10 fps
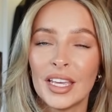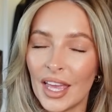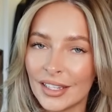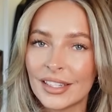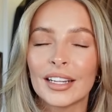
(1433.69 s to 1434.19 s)

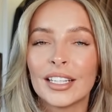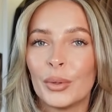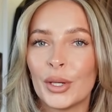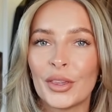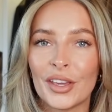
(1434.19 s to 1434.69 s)
Exactly
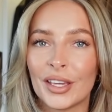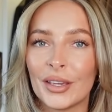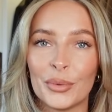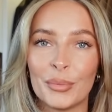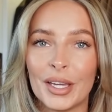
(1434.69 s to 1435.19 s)
what you think
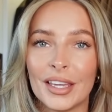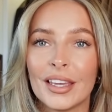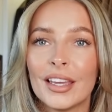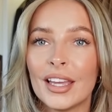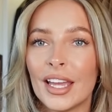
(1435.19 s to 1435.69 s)
it would be.
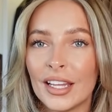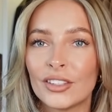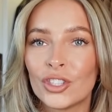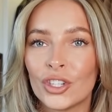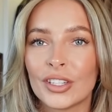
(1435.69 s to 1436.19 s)

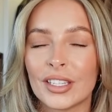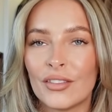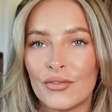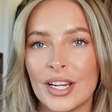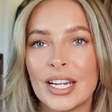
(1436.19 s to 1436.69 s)
It's just
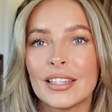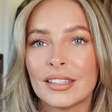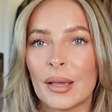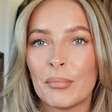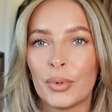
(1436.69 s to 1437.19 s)
a really
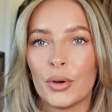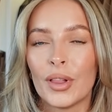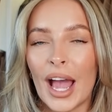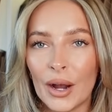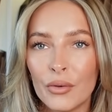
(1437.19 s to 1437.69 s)

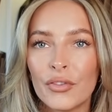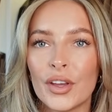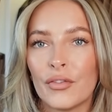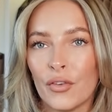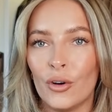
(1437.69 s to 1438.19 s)
simple
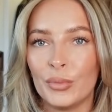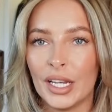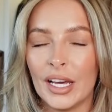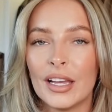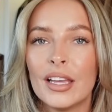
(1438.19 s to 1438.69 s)
outfit
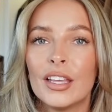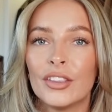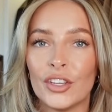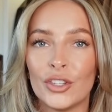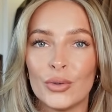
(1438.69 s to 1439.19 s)
formula
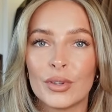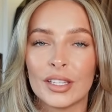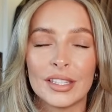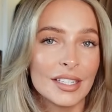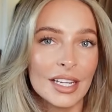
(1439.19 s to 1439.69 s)
that you
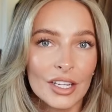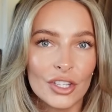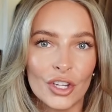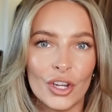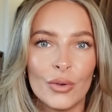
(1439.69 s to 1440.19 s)
can stick
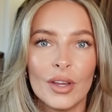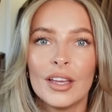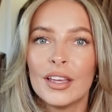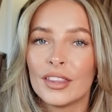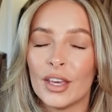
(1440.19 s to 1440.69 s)
to
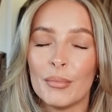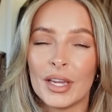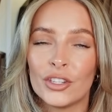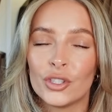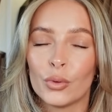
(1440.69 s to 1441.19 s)
that
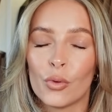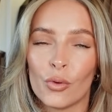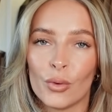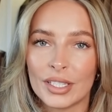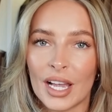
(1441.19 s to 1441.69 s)
means you will
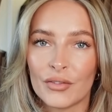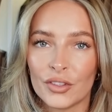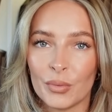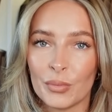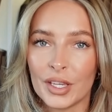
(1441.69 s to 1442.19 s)
always have
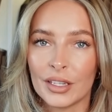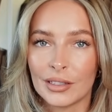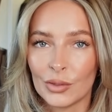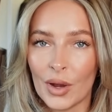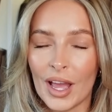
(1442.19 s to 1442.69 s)
something
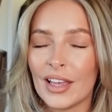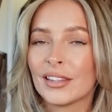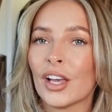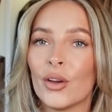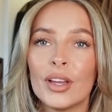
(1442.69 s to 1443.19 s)
to wear.
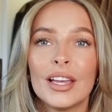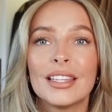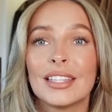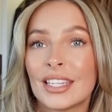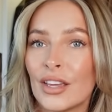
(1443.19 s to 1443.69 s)
So,
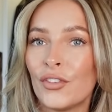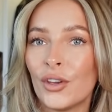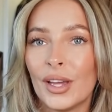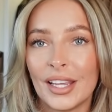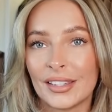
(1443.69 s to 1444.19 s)
to give
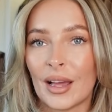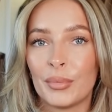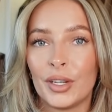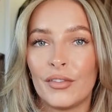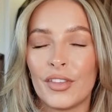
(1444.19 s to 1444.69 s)
you an
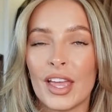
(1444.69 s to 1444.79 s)
example of